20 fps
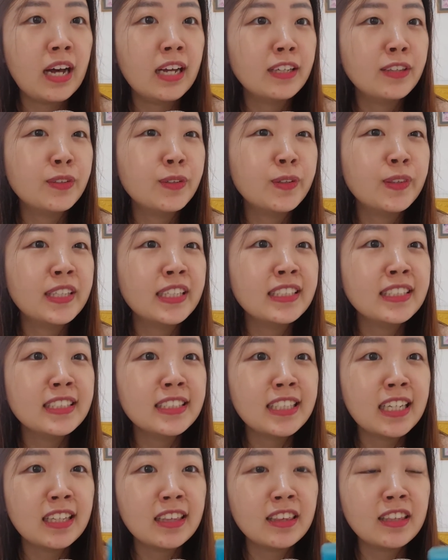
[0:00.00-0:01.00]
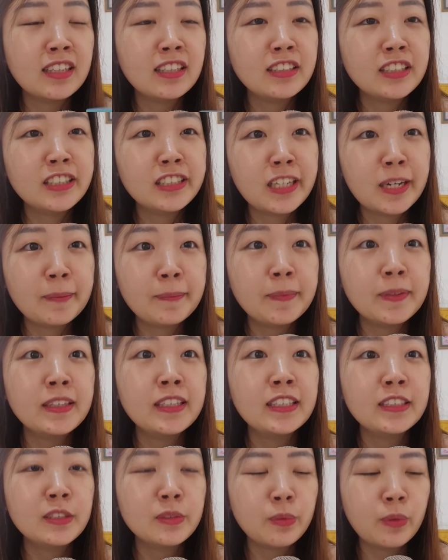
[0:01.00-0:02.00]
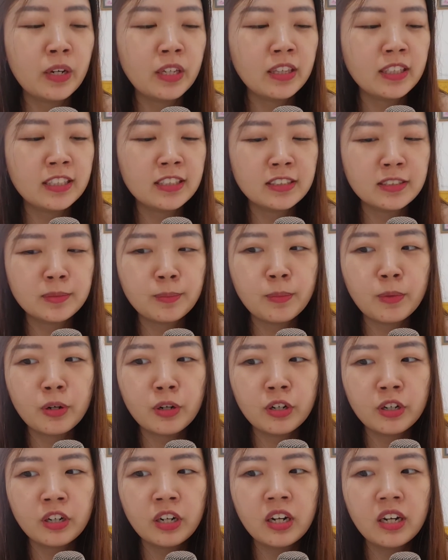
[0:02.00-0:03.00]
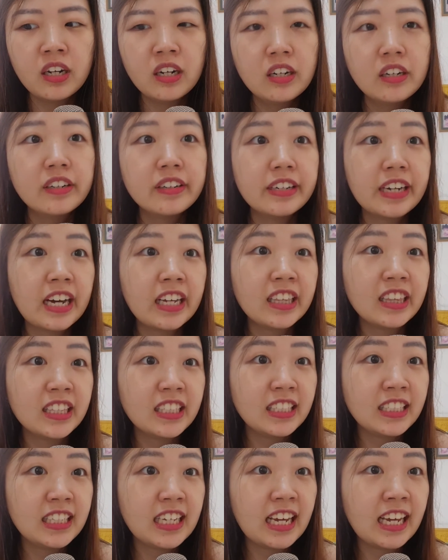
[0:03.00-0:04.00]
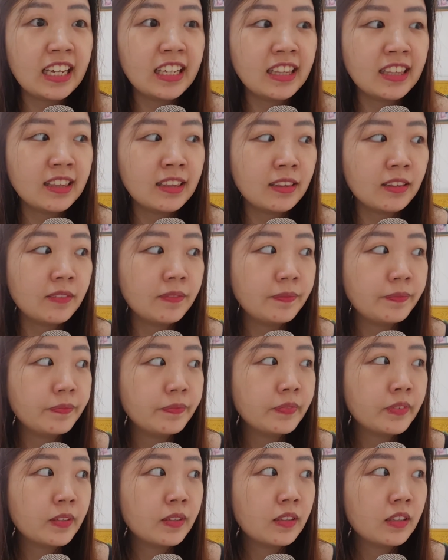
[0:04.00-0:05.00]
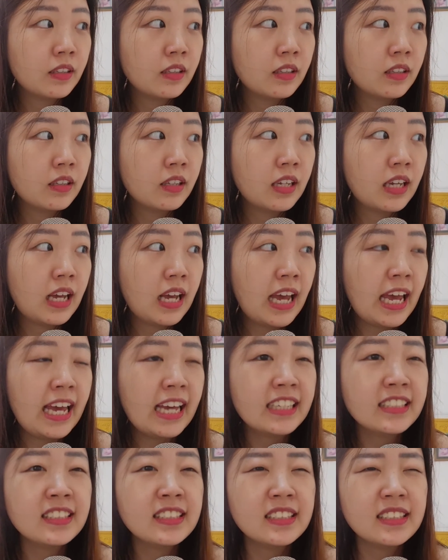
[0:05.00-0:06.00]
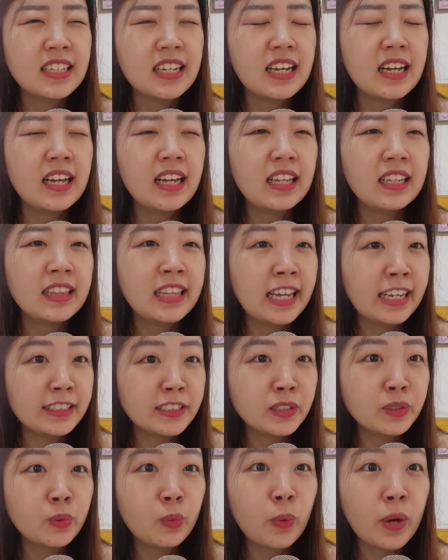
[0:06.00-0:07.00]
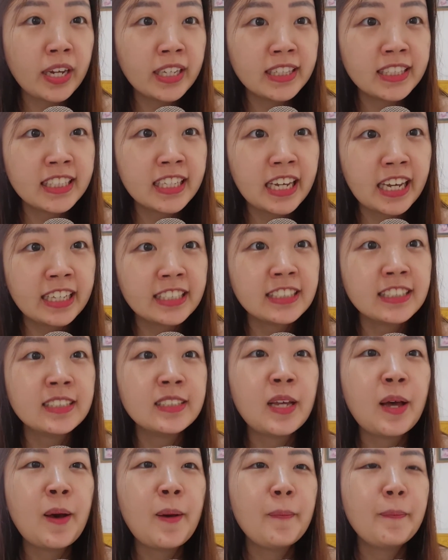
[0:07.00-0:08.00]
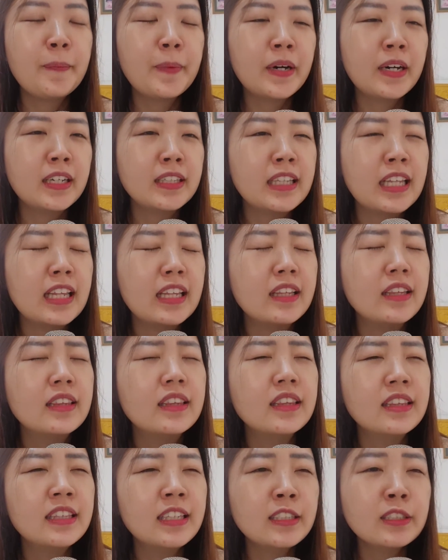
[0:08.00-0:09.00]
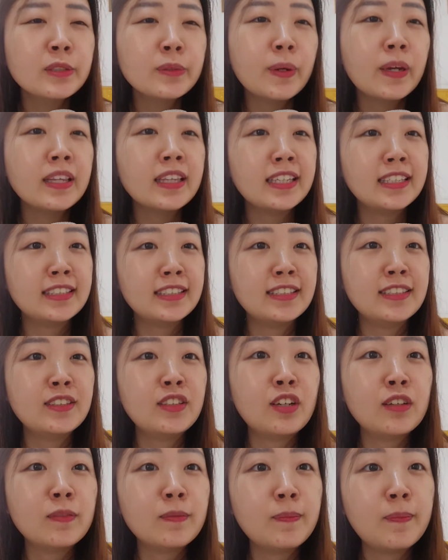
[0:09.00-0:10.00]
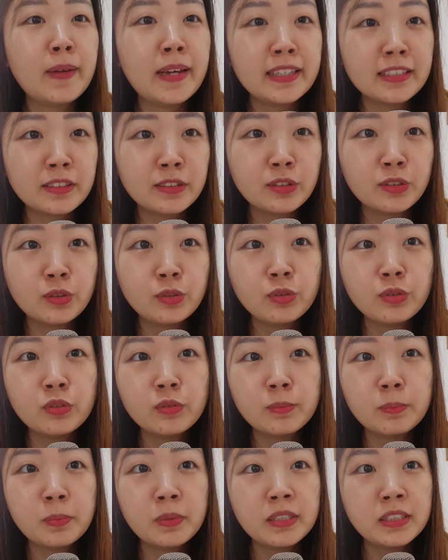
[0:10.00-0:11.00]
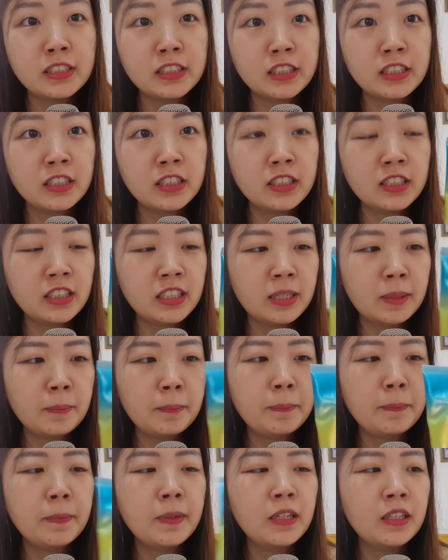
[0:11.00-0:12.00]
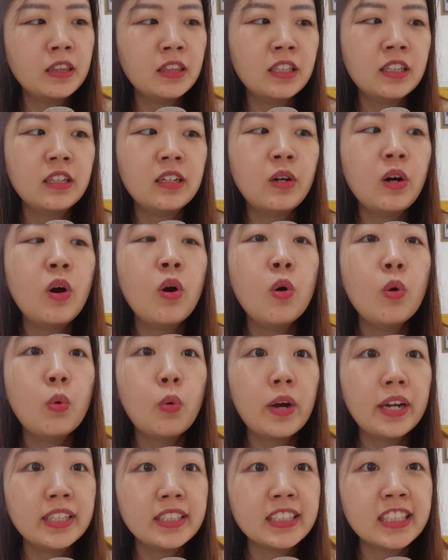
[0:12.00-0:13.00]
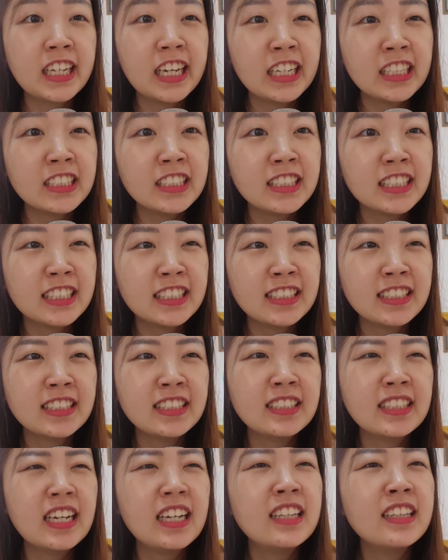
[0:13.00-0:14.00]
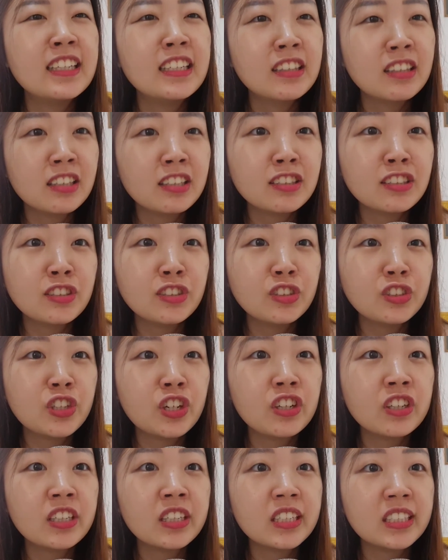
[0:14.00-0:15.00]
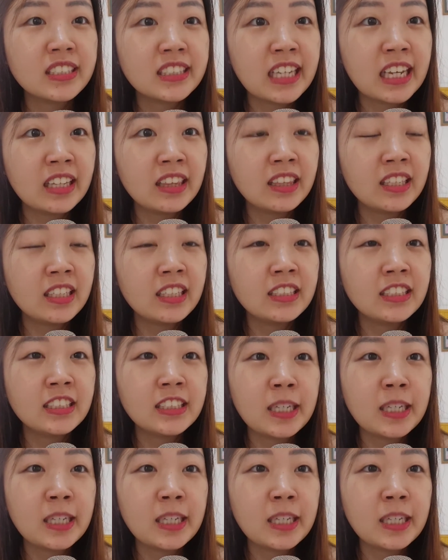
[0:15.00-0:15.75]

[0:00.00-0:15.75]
I noticed that the Japanese one is more runny and has less white cast, but this one is not bad too personally, but the white cast is a little stronger than the